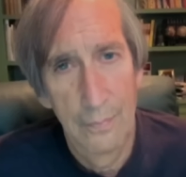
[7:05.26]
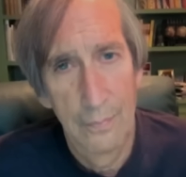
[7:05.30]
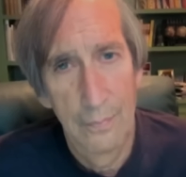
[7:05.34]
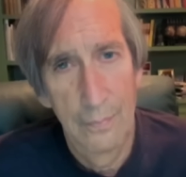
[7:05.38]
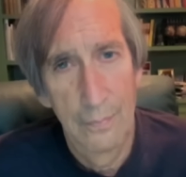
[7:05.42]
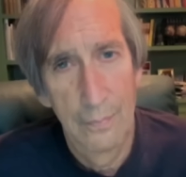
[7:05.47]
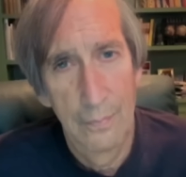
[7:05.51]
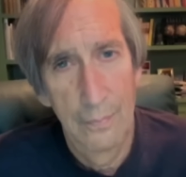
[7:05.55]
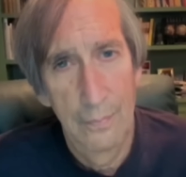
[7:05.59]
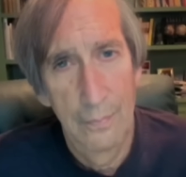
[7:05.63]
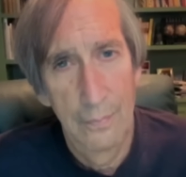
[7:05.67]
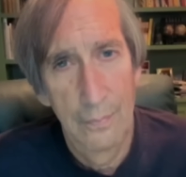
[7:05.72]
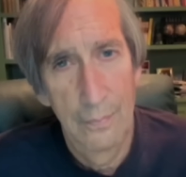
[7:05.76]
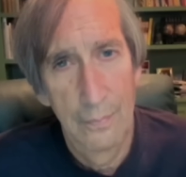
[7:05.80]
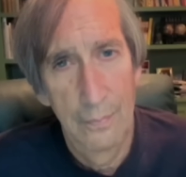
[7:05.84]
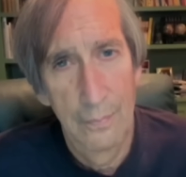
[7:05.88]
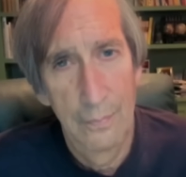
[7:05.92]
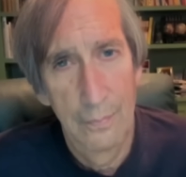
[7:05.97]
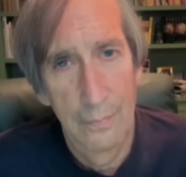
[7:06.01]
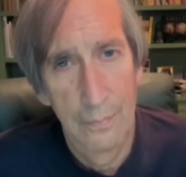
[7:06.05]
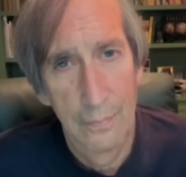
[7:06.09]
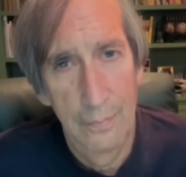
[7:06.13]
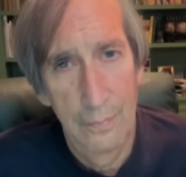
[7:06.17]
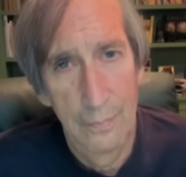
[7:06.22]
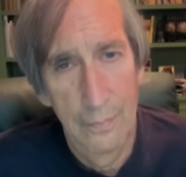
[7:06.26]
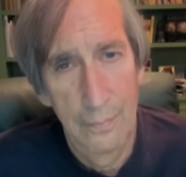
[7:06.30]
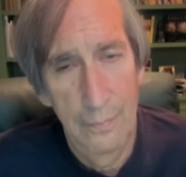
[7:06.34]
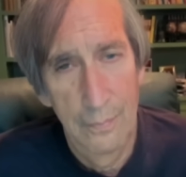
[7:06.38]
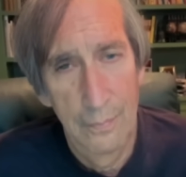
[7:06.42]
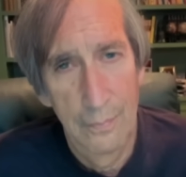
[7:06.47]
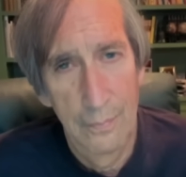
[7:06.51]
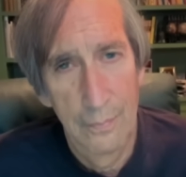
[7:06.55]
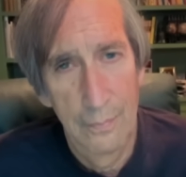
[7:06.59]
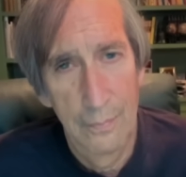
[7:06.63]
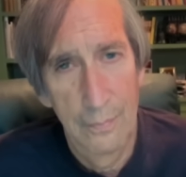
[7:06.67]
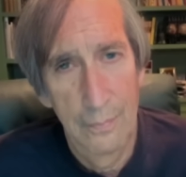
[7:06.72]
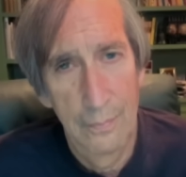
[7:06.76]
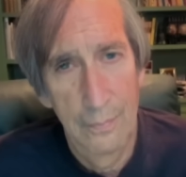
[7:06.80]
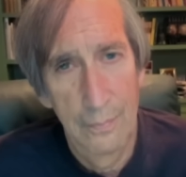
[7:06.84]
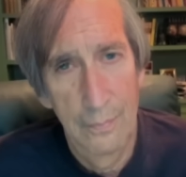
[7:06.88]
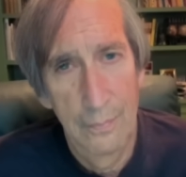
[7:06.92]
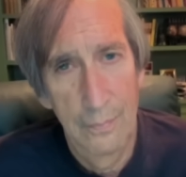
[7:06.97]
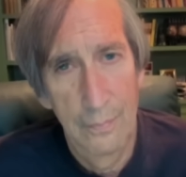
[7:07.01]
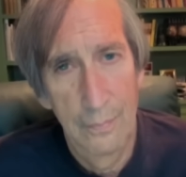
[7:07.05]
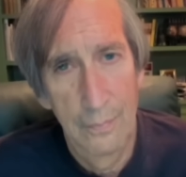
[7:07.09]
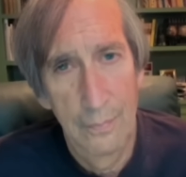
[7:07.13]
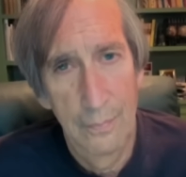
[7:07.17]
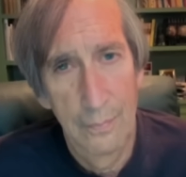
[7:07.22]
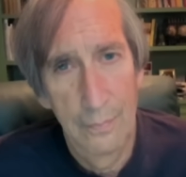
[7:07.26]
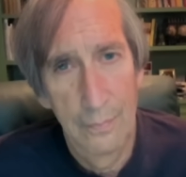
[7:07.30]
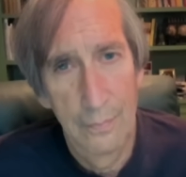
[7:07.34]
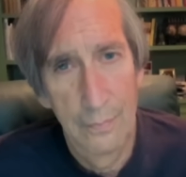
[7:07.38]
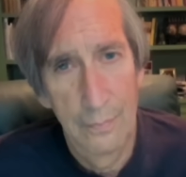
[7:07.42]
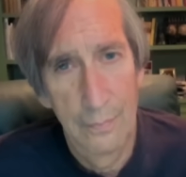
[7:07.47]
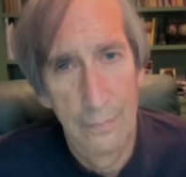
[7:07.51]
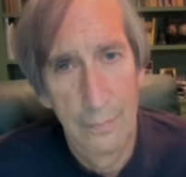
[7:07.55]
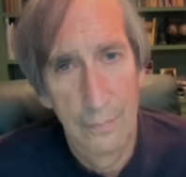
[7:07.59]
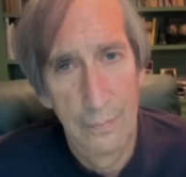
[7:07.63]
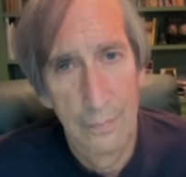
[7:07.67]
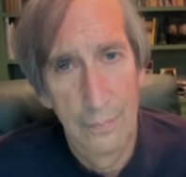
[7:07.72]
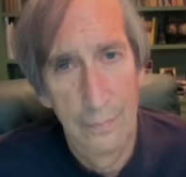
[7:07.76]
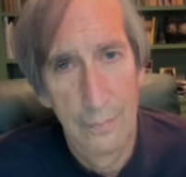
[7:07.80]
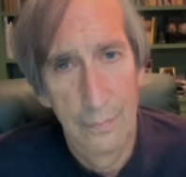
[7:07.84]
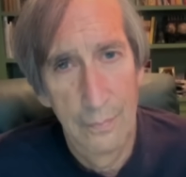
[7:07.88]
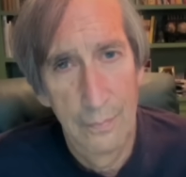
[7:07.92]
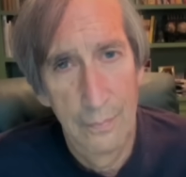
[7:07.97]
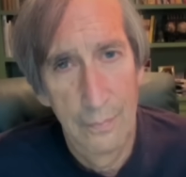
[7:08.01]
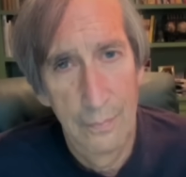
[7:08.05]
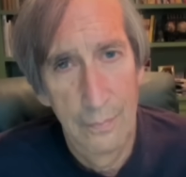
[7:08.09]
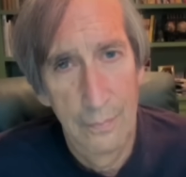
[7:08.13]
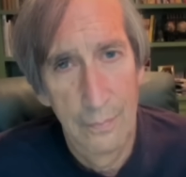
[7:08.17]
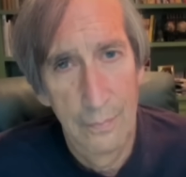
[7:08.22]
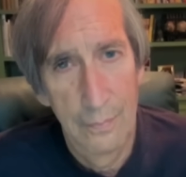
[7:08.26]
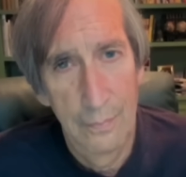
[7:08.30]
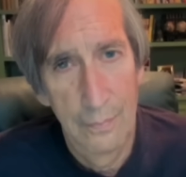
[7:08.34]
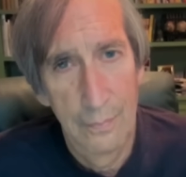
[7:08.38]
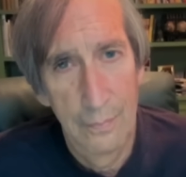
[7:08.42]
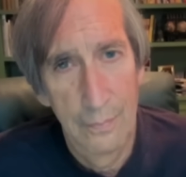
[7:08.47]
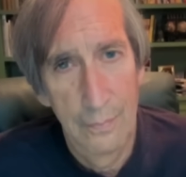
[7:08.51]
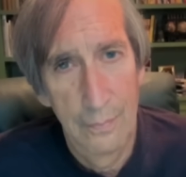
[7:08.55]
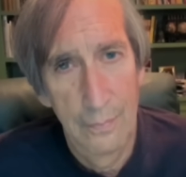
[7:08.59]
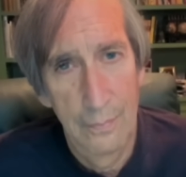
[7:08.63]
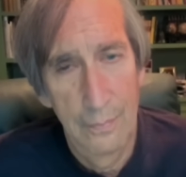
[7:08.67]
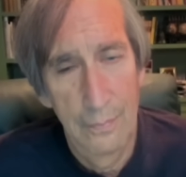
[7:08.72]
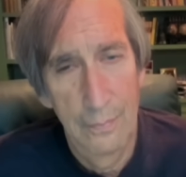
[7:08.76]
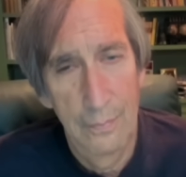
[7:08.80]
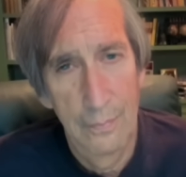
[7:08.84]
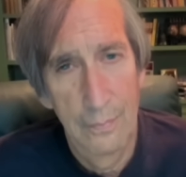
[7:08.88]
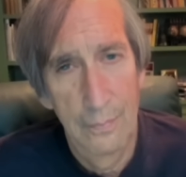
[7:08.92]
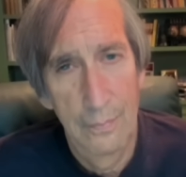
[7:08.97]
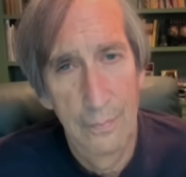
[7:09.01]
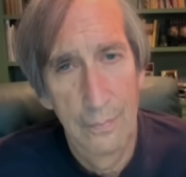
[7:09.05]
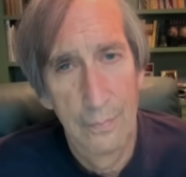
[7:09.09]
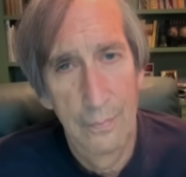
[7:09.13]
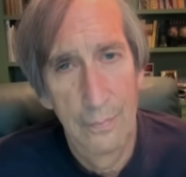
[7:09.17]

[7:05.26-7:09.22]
The person shown says nothing.